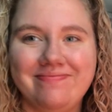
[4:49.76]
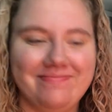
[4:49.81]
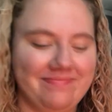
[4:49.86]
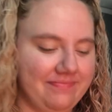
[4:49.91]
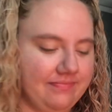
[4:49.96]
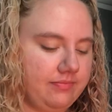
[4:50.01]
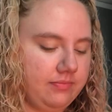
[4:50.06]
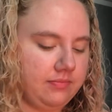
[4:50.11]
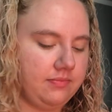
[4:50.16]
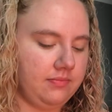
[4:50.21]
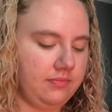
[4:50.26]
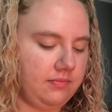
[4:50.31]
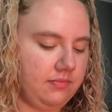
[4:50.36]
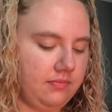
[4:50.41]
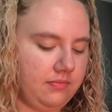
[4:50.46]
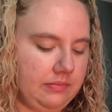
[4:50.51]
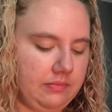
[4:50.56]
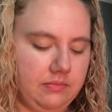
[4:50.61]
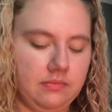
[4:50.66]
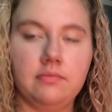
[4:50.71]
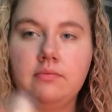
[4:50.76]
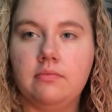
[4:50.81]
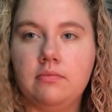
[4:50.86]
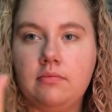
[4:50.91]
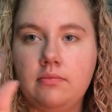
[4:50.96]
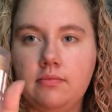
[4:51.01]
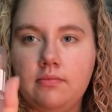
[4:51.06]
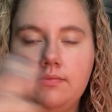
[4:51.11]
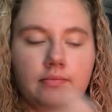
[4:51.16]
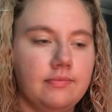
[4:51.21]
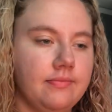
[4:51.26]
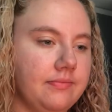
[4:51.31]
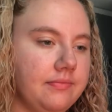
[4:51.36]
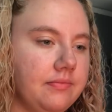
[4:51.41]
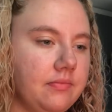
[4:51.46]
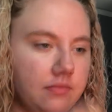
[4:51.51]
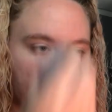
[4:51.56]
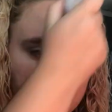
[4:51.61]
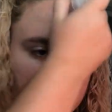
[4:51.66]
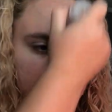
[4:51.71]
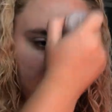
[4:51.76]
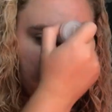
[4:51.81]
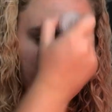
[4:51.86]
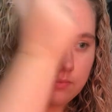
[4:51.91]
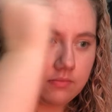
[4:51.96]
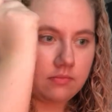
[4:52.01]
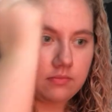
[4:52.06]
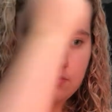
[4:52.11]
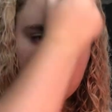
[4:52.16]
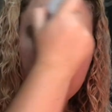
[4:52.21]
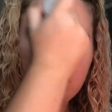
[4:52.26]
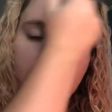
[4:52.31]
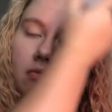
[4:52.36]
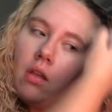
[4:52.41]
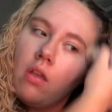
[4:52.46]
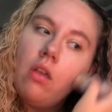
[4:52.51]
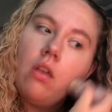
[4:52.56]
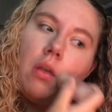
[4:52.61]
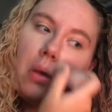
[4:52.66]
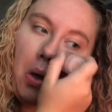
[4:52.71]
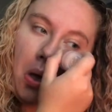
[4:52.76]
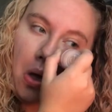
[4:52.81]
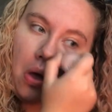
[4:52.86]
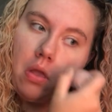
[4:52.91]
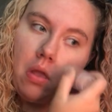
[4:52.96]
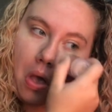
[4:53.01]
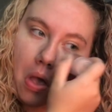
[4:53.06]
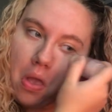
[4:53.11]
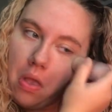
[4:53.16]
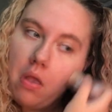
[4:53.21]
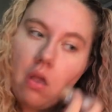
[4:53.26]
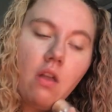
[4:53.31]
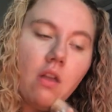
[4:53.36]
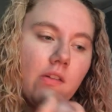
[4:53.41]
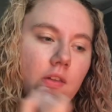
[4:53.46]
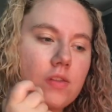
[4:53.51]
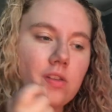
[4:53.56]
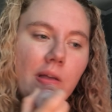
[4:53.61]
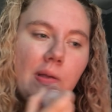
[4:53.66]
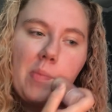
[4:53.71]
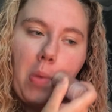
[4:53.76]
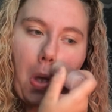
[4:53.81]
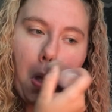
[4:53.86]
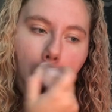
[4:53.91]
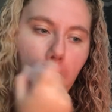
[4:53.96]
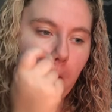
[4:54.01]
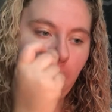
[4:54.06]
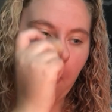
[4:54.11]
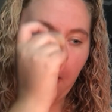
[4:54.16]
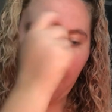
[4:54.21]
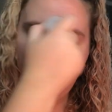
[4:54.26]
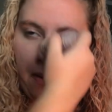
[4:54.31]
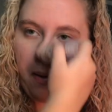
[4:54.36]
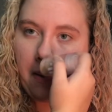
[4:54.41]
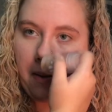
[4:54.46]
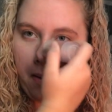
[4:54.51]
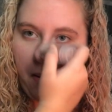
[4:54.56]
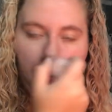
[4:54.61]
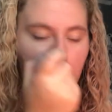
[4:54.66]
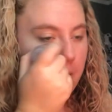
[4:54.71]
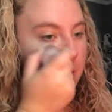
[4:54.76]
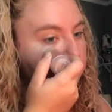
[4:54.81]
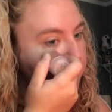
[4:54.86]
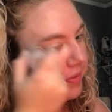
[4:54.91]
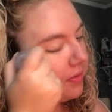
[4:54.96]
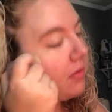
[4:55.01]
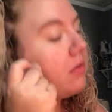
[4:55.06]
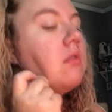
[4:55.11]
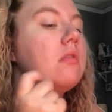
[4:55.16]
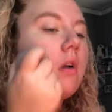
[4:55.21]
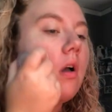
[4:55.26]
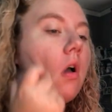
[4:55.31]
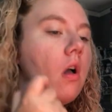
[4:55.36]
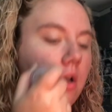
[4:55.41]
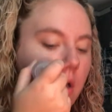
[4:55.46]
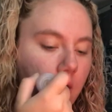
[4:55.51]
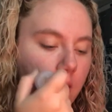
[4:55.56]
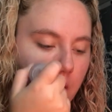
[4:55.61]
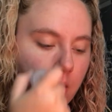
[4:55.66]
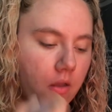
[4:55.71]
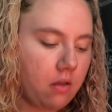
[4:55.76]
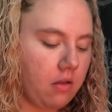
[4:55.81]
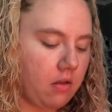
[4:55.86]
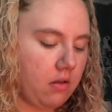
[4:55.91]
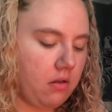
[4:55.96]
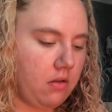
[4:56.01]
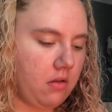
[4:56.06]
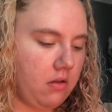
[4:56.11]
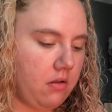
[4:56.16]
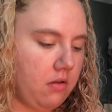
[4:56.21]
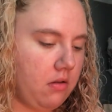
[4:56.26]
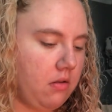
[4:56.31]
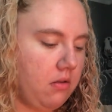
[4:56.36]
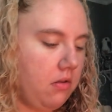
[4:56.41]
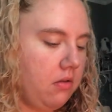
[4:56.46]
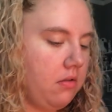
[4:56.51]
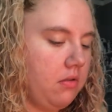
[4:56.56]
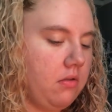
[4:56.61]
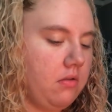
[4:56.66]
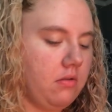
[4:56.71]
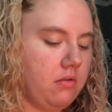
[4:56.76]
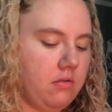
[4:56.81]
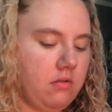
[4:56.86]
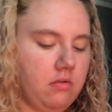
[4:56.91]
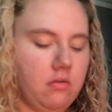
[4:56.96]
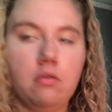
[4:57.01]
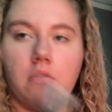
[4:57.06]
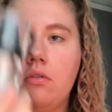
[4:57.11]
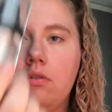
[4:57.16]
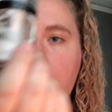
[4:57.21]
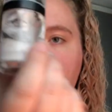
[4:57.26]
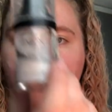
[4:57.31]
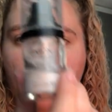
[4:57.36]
[no speech]